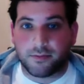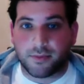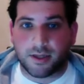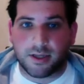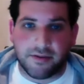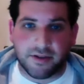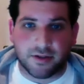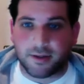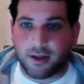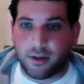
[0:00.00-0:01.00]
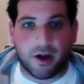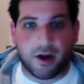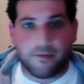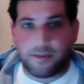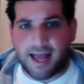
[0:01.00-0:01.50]
The defense was a little bit
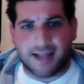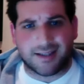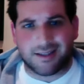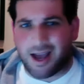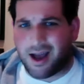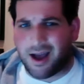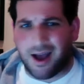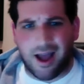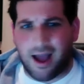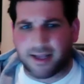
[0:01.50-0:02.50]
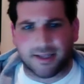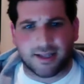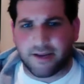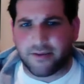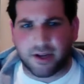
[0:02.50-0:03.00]
off, but that's
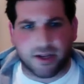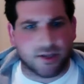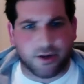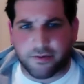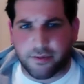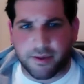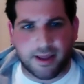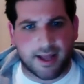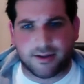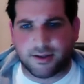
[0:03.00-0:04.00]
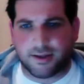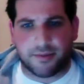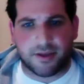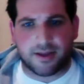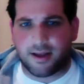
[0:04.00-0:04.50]
not even a concern for me. That's
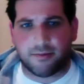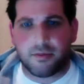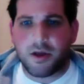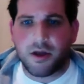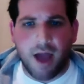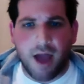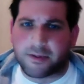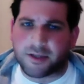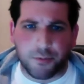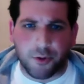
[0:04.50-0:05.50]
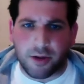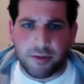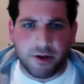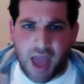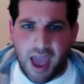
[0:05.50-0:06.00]
something that happens to pretty
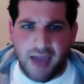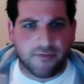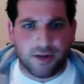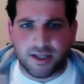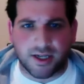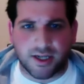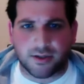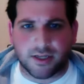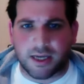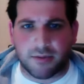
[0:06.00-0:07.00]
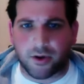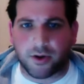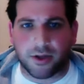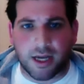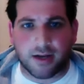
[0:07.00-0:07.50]
much every single team
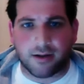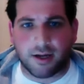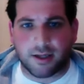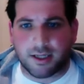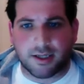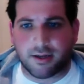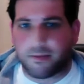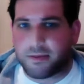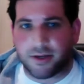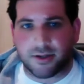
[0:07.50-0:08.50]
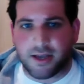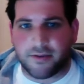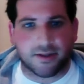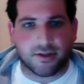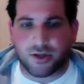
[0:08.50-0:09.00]
early in a season, because
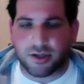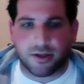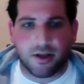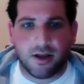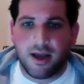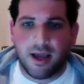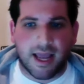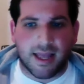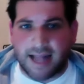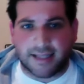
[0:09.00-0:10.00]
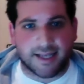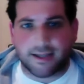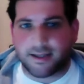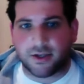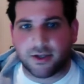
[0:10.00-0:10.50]
defense is just, in that
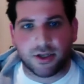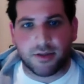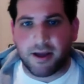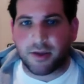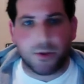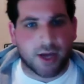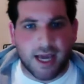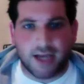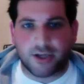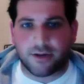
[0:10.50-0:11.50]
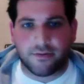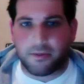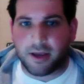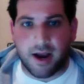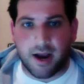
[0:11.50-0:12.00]
sense, is just about communication,
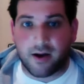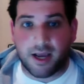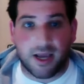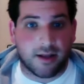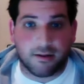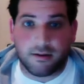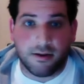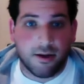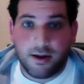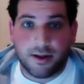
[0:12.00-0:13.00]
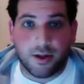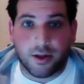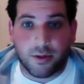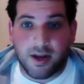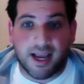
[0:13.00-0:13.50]
familiarity, and the
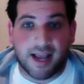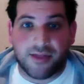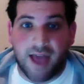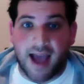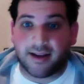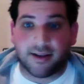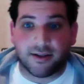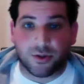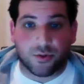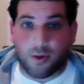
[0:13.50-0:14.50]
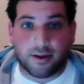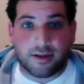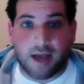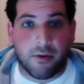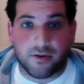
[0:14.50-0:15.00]
only way to get that is throughout
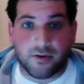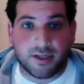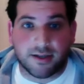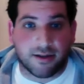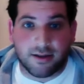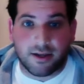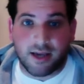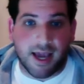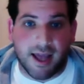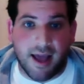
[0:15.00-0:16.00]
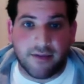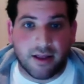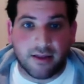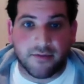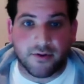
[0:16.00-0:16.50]
time over a season. You can't have
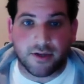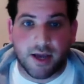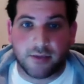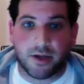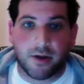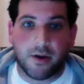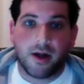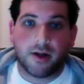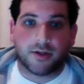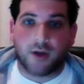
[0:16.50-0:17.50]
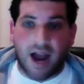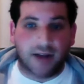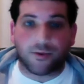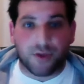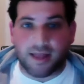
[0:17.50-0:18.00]
that in the first game. So I
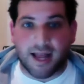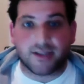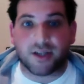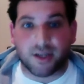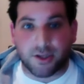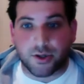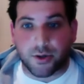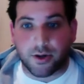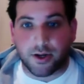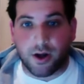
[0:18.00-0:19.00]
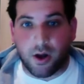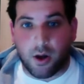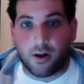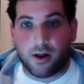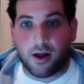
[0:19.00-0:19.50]
don't think that's a concern at
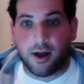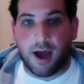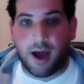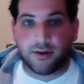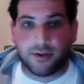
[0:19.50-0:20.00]
all. I don't think.